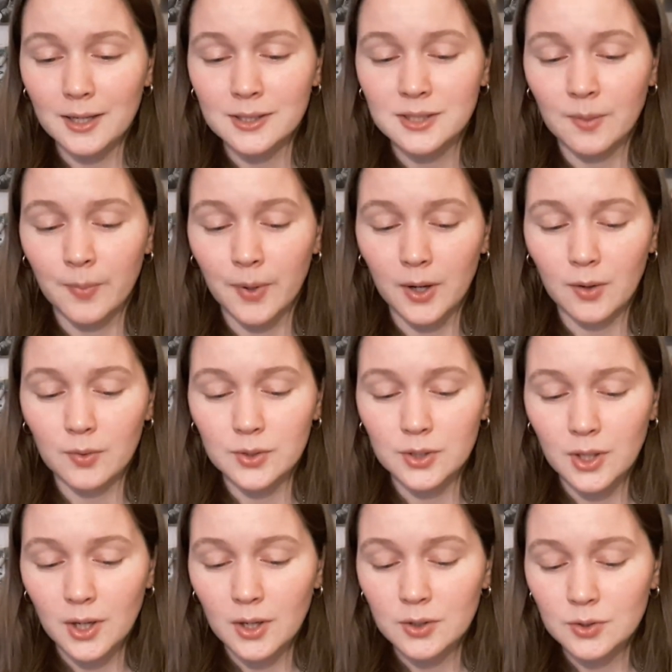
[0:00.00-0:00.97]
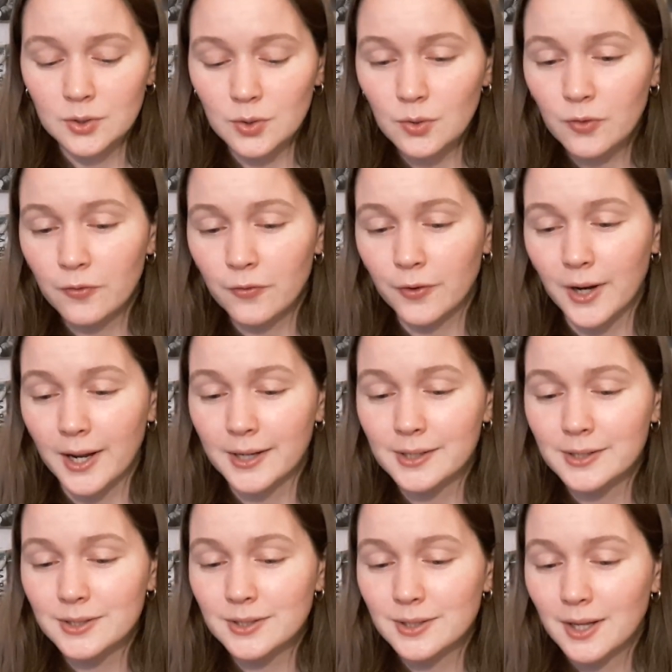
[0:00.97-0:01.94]
It's about two
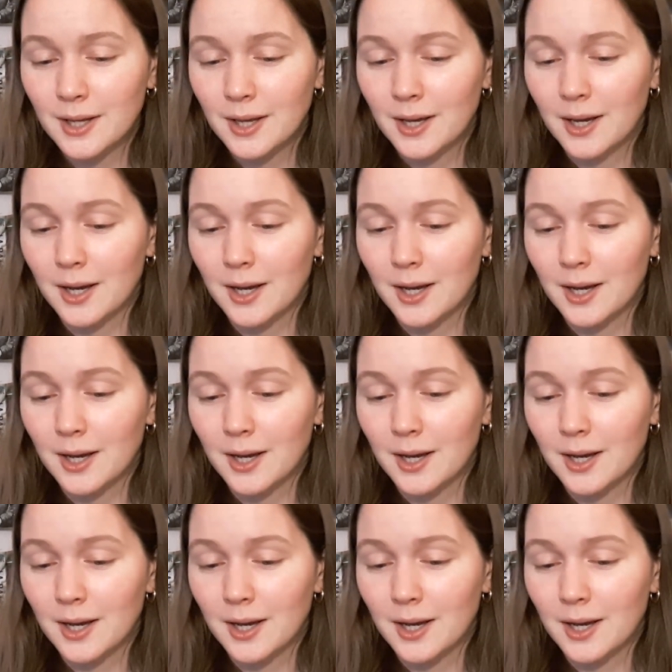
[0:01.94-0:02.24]
friends,